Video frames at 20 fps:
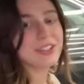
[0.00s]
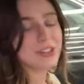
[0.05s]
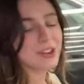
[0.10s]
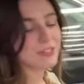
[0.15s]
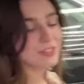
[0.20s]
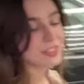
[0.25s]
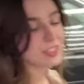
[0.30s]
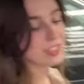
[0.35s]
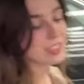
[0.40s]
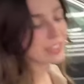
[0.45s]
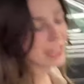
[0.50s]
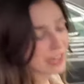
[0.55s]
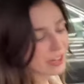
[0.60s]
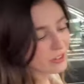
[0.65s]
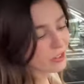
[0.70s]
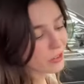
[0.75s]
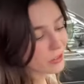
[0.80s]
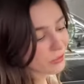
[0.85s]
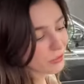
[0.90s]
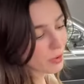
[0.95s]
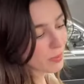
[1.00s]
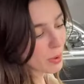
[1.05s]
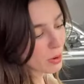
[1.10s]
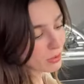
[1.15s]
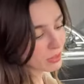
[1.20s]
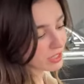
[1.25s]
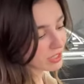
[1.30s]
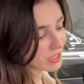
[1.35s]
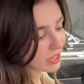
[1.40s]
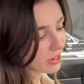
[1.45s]
you have standard remote
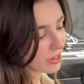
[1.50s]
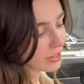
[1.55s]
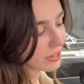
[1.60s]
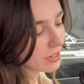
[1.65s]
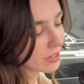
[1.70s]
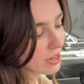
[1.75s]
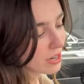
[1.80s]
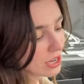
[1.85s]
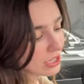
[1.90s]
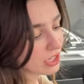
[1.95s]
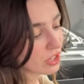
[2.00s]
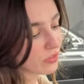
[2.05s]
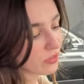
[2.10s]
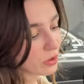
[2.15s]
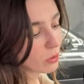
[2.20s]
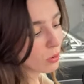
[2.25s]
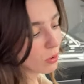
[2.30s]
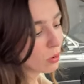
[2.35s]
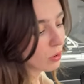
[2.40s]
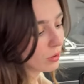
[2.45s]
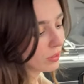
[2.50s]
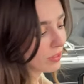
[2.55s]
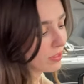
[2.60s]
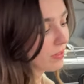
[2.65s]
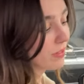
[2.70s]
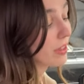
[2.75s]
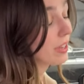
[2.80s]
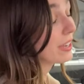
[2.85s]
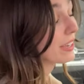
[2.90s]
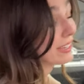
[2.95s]
start. So standard hold, remote
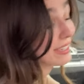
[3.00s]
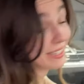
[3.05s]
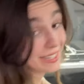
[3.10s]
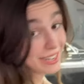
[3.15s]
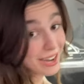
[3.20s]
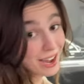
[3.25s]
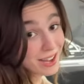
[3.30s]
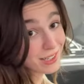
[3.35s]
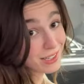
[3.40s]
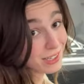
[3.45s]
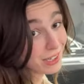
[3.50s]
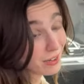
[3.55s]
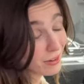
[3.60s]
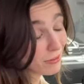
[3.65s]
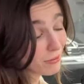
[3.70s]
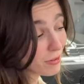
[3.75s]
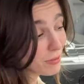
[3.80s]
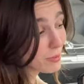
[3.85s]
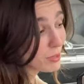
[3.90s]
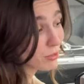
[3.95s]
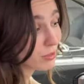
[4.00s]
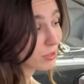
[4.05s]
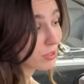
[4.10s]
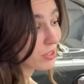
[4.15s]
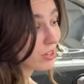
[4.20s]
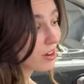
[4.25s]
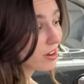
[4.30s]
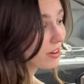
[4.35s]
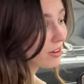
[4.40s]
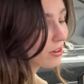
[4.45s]
start? Yeah, standard remote
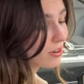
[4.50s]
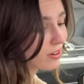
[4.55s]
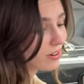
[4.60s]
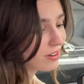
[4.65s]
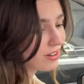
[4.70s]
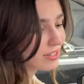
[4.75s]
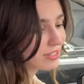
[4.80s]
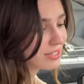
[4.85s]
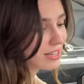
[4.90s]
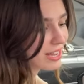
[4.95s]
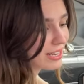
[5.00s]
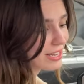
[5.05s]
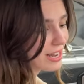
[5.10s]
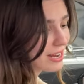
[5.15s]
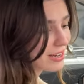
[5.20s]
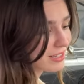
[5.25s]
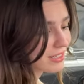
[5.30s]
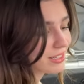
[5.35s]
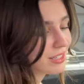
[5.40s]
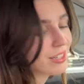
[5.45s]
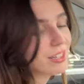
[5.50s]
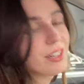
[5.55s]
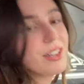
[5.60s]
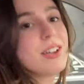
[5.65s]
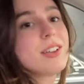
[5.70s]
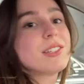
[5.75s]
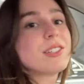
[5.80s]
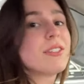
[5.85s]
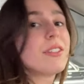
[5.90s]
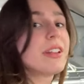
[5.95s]
start, girl, isn't that nice?
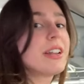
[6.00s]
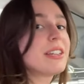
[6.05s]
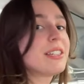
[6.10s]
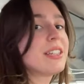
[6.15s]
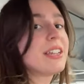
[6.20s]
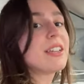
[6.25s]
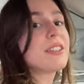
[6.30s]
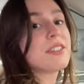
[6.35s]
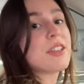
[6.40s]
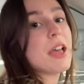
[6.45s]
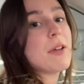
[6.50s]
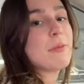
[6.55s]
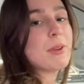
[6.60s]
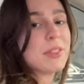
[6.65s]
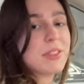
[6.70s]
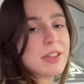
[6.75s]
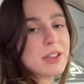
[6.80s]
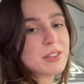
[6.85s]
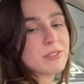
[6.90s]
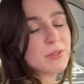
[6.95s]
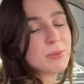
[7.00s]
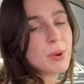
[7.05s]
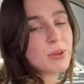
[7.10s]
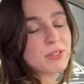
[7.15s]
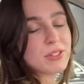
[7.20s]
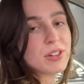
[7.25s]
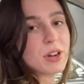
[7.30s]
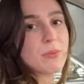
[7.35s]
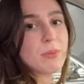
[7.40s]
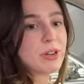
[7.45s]
So the nice thing is that with Kia's Remote
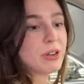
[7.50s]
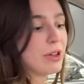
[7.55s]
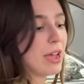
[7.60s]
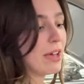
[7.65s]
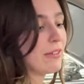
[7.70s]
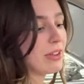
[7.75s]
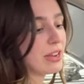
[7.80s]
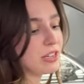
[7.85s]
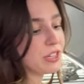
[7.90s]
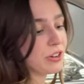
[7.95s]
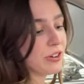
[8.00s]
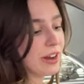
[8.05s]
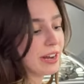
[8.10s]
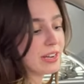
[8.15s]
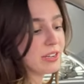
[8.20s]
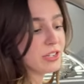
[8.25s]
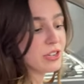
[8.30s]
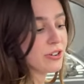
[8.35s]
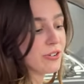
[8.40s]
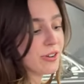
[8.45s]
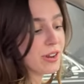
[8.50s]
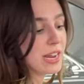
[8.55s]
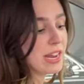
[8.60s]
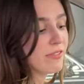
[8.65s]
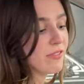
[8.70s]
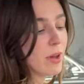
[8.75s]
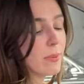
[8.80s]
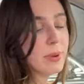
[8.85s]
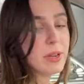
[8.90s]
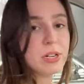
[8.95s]
Start, when you have it integrated into your key
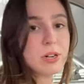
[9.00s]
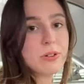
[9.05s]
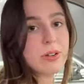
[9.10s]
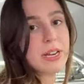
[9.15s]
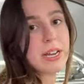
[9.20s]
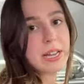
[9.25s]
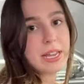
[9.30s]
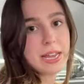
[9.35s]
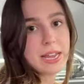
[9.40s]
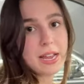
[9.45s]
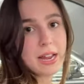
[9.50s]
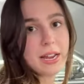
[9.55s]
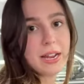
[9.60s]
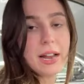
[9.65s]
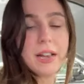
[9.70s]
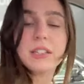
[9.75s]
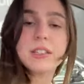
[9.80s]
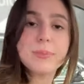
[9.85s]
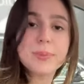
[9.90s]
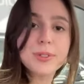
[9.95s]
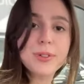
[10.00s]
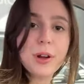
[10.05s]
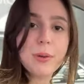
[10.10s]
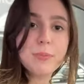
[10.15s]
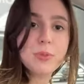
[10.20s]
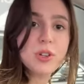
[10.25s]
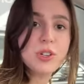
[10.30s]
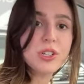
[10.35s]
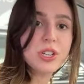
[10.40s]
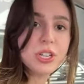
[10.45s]
fob, you don't need a Kia Connect
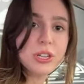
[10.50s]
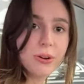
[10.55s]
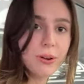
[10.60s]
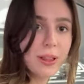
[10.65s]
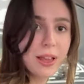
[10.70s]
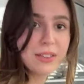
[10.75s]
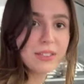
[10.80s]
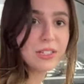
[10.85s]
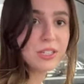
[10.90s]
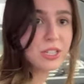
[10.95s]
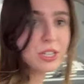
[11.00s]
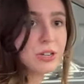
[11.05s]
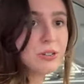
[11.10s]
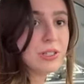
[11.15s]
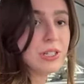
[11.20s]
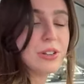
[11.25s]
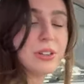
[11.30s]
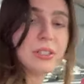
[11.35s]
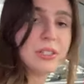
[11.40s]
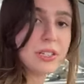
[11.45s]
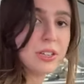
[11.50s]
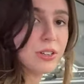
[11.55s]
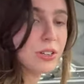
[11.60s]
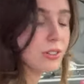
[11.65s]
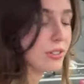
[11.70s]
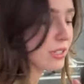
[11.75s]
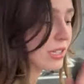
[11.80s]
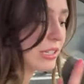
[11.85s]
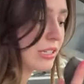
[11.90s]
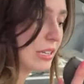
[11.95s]
subscription to utilize it too, so you can still use
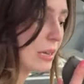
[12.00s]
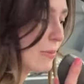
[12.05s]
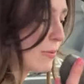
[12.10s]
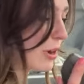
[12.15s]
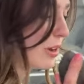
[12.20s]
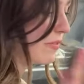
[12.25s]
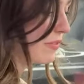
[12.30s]
this same great